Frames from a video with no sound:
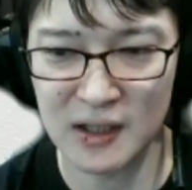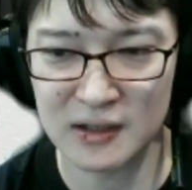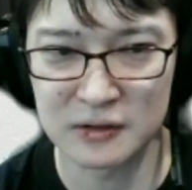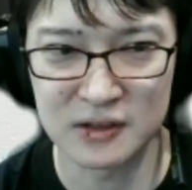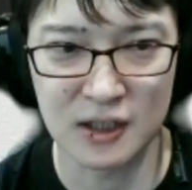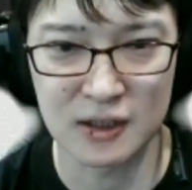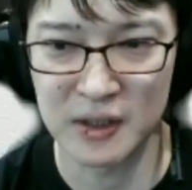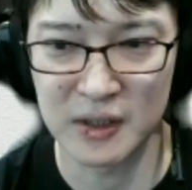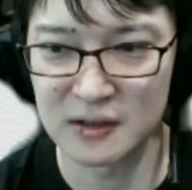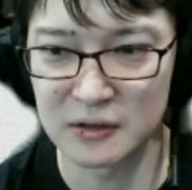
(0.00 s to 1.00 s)

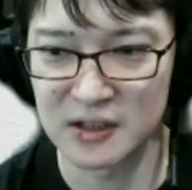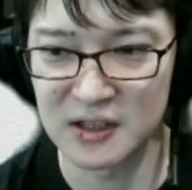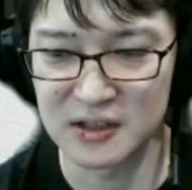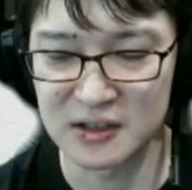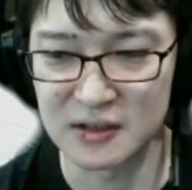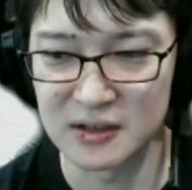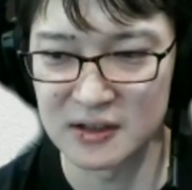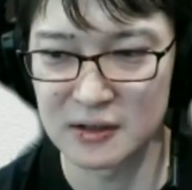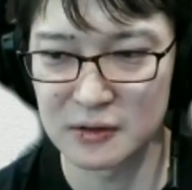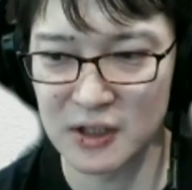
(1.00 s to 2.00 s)
immediately apply these
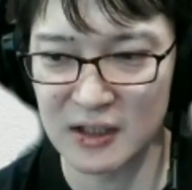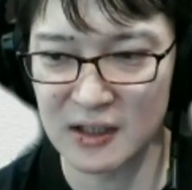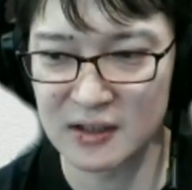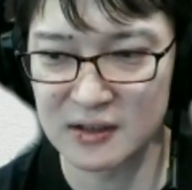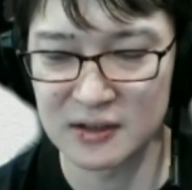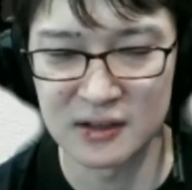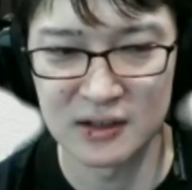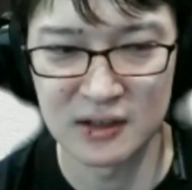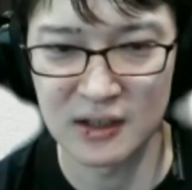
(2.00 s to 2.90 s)
features to production,